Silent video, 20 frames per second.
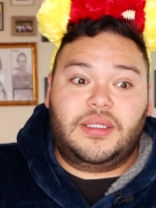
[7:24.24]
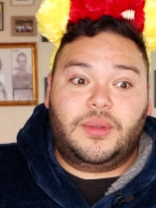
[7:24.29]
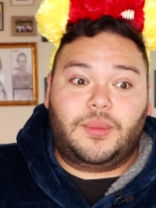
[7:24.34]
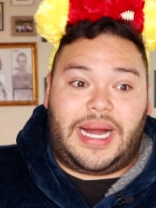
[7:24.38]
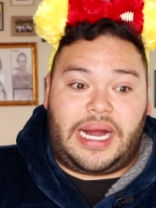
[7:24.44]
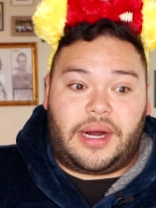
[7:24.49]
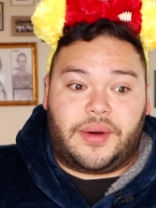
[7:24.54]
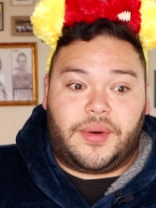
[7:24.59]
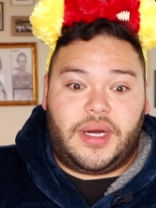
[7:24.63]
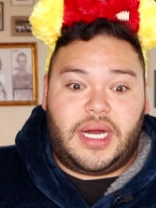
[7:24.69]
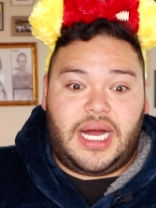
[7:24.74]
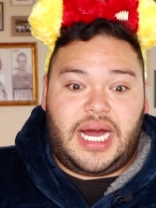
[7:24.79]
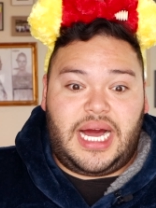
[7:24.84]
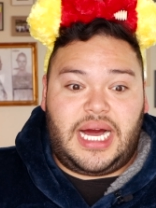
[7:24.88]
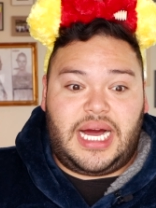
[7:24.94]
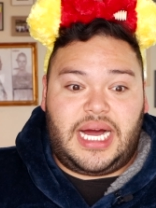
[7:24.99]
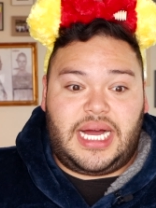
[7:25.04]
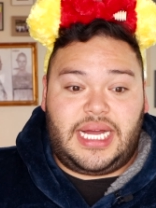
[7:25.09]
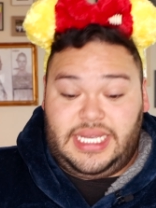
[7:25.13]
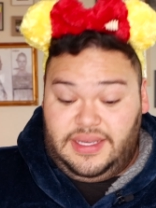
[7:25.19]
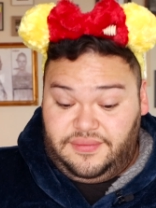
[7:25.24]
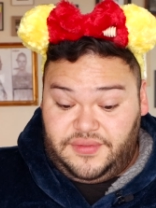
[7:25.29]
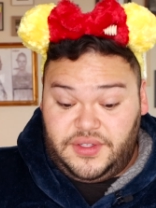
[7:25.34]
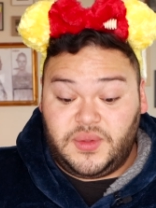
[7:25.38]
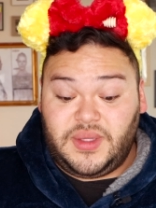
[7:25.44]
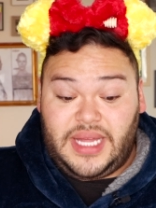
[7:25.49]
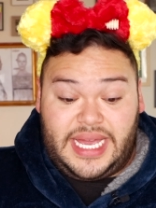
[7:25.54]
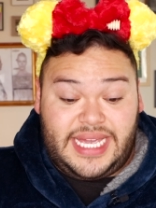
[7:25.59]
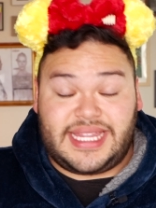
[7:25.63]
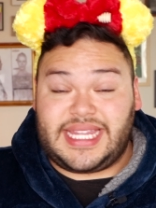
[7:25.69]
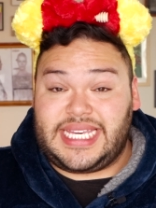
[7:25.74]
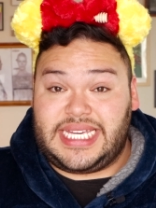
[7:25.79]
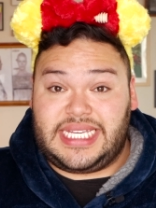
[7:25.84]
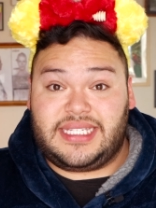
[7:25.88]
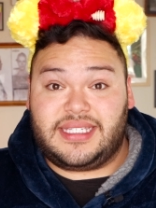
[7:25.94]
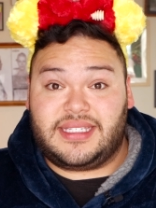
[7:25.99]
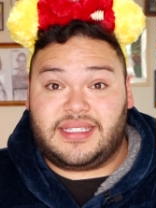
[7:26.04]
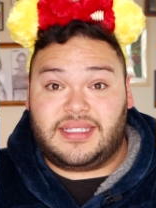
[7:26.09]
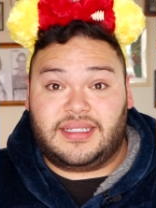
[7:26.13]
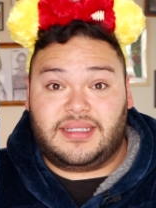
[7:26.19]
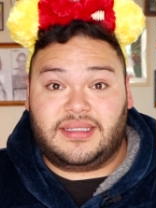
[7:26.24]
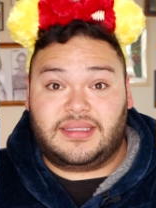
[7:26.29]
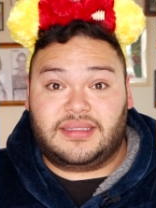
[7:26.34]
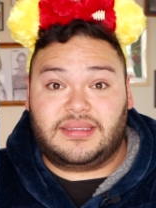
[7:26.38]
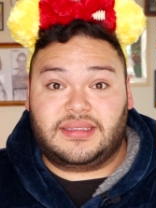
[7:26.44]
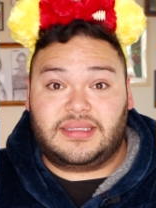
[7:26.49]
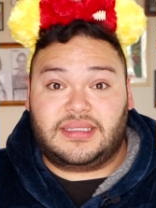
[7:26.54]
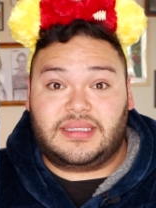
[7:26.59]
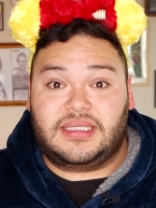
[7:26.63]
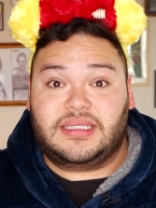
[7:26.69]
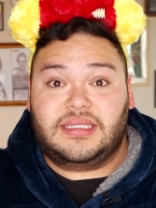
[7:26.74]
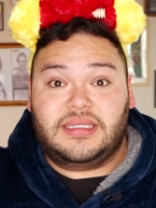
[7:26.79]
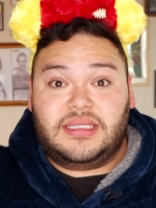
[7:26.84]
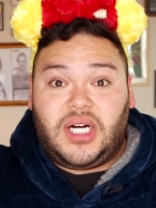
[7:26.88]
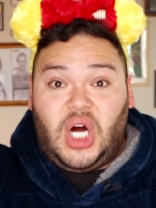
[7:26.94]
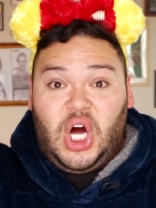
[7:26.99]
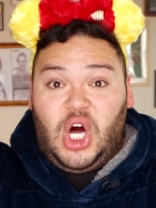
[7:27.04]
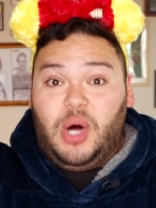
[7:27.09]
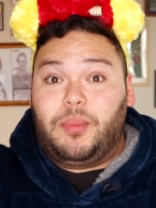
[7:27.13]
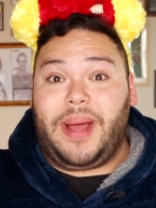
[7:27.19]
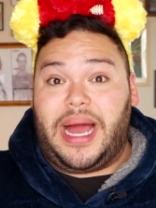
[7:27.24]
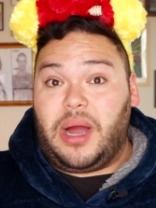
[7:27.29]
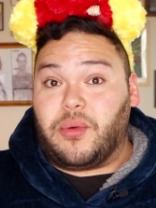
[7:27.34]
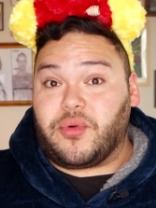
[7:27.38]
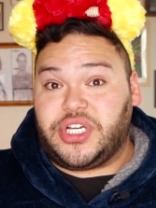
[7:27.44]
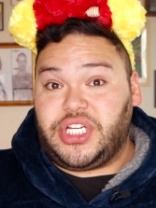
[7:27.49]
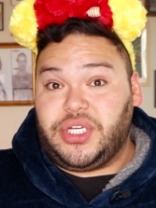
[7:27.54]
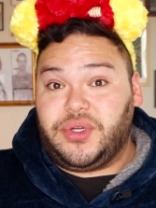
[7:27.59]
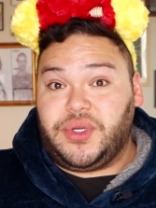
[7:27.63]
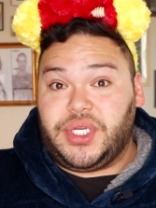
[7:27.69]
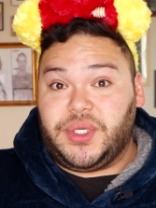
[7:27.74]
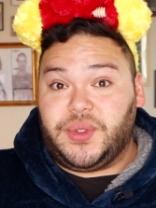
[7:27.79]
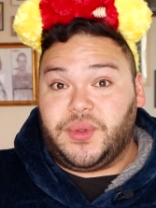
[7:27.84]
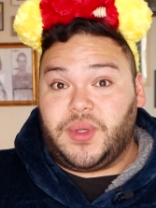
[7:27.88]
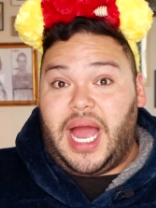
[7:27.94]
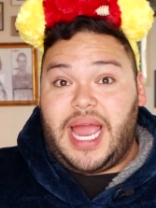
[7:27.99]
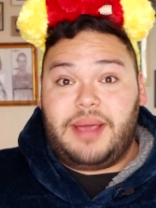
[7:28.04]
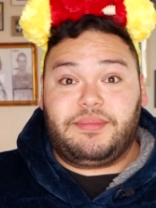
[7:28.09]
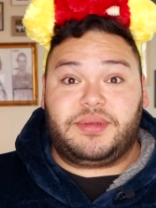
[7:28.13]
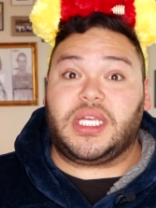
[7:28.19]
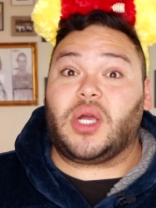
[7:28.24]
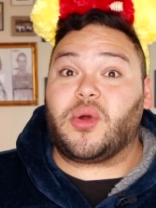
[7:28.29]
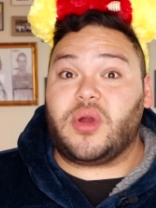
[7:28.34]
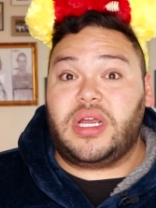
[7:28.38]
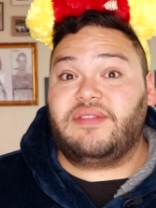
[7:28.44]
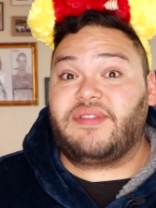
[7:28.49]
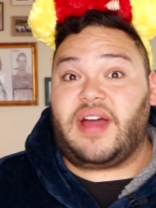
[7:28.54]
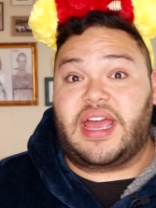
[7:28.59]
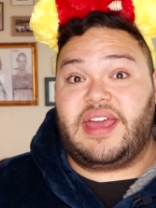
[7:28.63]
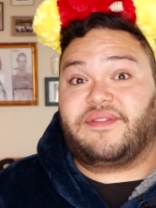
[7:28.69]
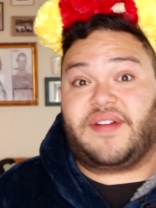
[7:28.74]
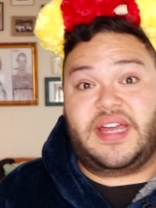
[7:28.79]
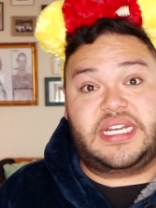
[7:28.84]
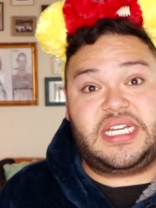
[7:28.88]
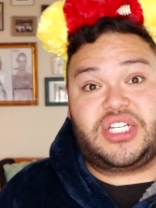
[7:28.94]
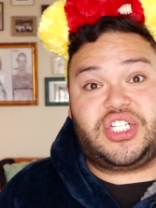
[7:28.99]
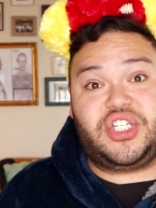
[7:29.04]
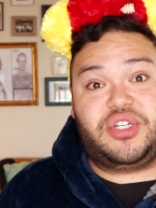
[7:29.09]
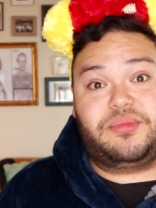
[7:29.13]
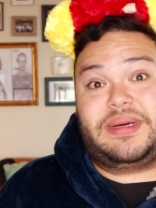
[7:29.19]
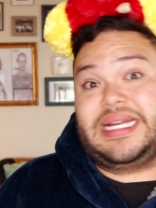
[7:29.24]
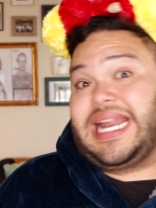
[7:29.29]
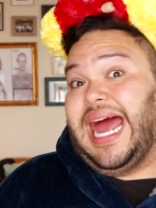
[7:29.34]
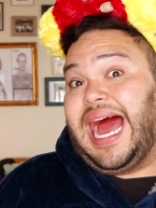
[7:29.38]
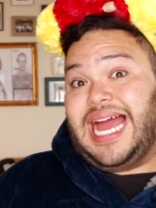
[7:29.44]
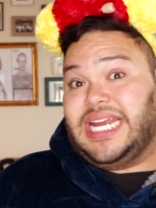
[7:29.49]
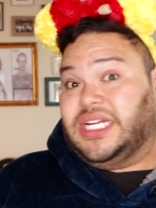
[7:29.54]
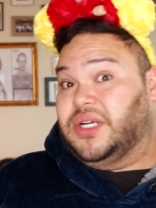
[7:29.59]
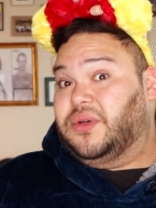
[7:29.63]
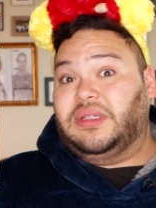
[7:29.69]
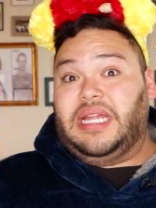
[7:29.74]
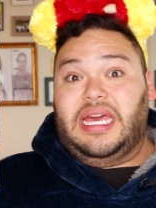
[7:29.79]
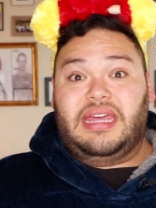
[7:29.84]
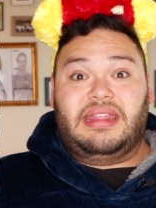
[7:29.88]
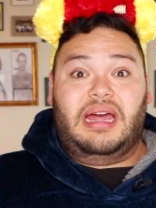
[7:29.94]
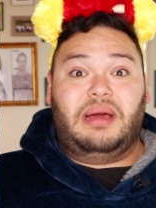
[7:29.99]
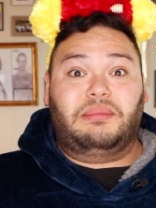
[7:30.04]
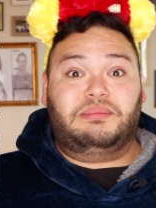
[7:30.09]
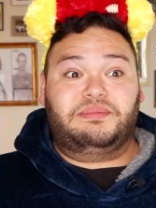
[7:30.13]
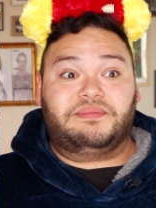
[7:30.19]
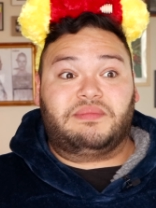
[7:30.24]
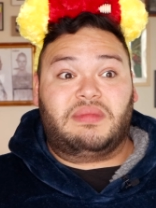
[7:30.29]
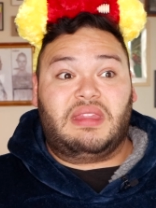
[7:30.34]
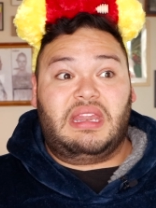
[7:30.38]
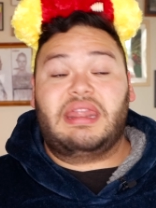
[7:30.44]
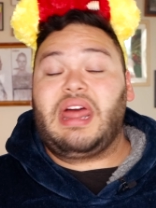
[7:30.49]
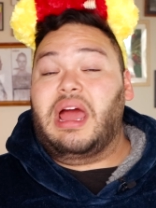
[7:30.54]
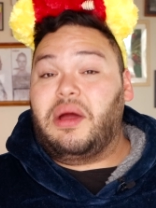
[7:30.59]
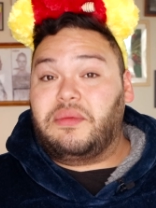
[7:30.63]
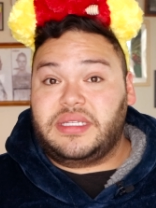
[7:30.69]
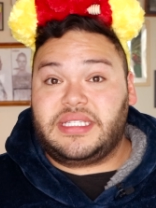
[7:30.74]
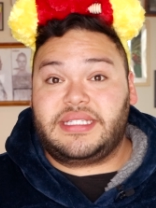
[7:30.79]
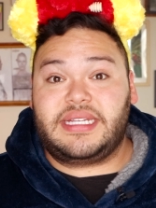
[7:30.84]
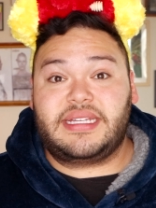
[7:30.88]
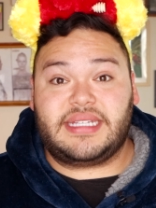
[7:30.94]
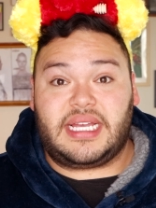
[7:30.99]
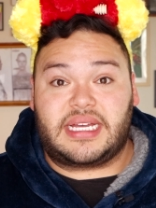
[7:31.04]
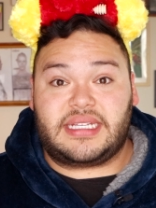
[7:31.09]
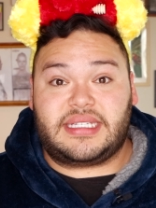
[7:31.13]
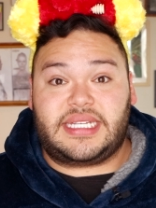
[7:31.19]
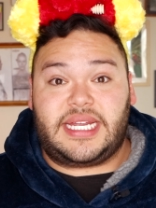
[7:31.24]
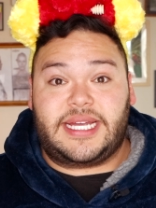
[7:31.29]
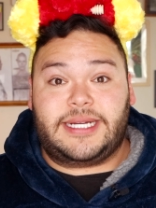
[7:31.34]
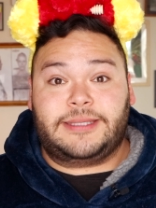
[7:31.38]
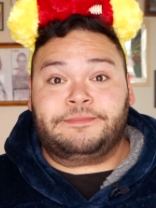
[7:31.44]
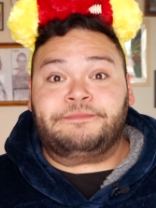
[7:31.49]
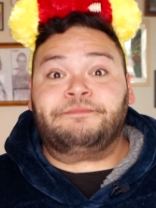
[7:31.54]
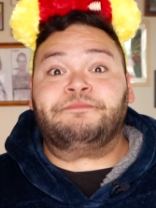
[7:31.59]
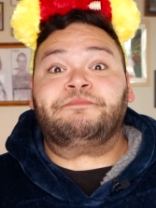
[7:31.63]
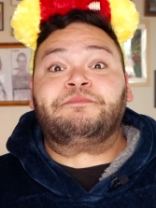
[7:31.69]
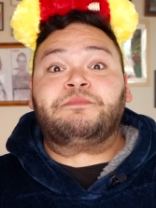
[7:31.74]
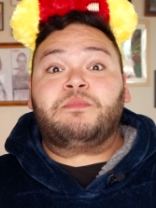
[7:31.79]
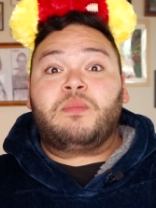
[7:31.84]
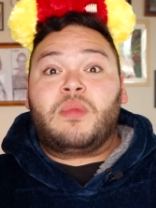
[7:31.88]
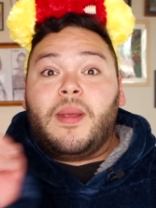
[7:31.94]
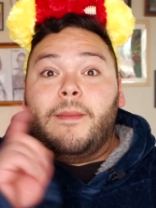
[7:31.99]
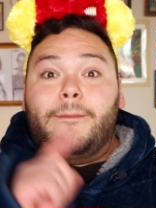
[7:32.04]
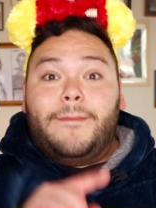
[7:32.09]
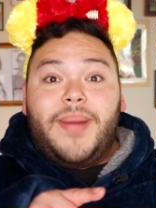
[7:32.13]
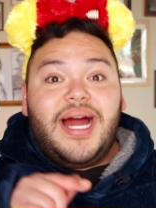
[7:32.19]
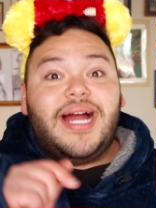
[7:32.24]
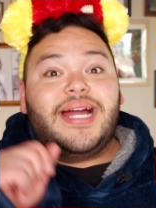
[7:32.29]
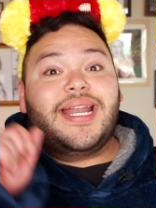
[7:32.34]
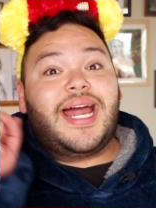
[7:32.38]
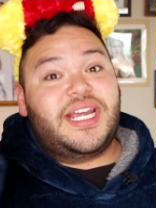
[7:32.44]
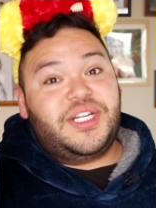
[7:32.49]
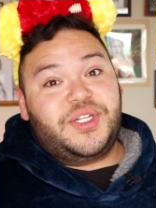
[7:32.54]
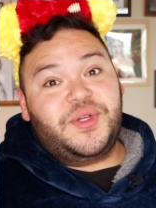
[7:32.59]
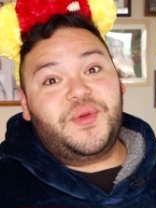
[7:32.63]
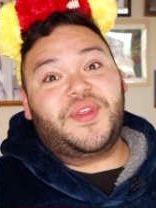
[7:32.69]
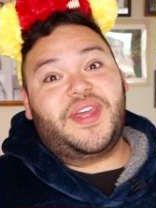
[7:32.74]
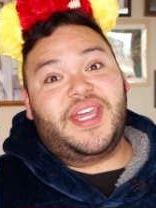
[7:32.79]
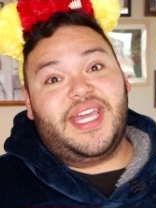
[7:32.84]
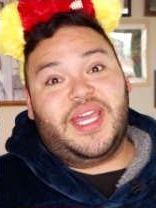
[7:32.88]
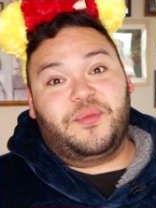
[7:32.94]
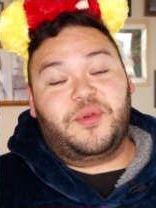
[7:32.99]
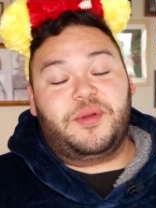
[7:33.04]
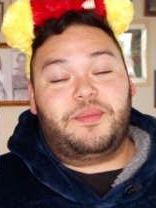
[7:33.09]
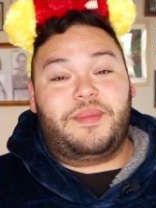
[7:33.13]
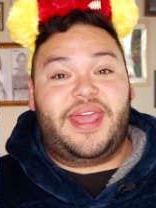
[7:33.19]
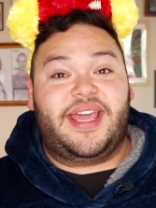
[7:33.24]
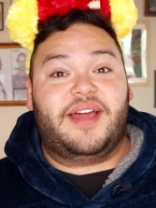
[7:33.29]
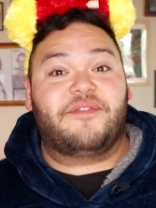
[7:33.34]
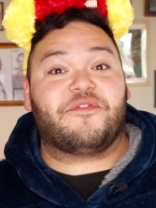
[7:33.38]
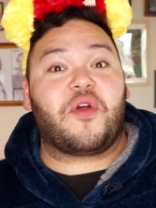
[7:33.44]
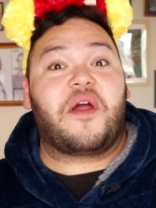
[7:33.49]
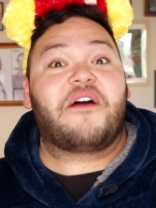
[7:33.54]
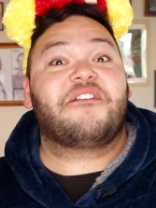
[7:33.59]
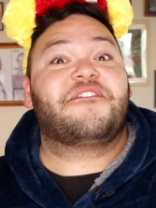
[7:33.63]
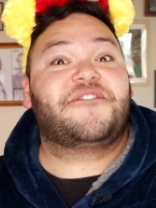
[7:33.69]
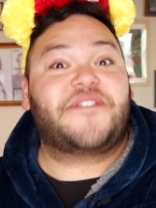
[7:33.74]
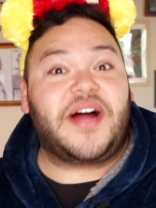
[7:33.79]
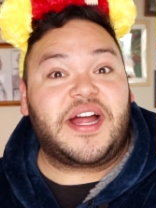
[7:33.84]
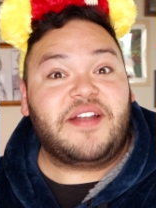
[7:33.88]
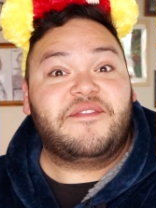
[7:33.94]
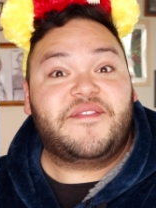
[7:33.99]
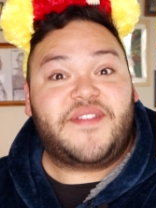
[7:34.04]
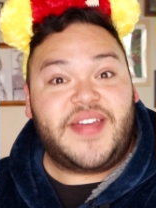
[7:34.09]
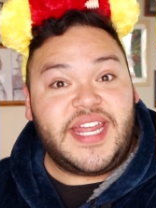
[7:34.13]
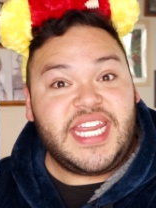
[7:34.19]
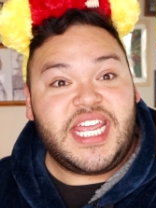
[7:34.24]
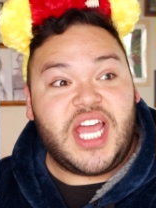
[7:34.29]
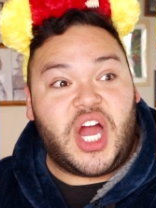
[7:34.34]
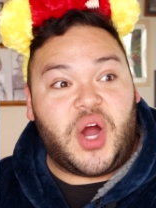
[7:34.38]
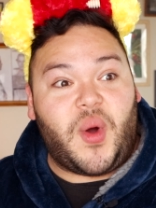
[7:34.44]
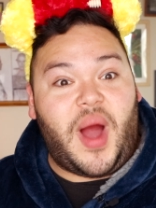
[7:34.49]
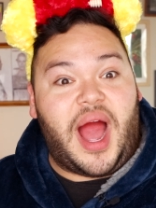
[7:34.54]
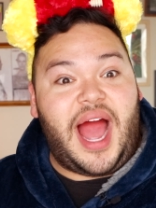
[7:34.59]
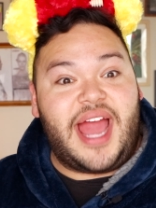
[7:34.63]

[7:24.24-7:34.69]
Wow. If you like these, all power to you. I'm sorry if I offended you, but I don't like them. That was disgusting. But I do think it would make for a fun video.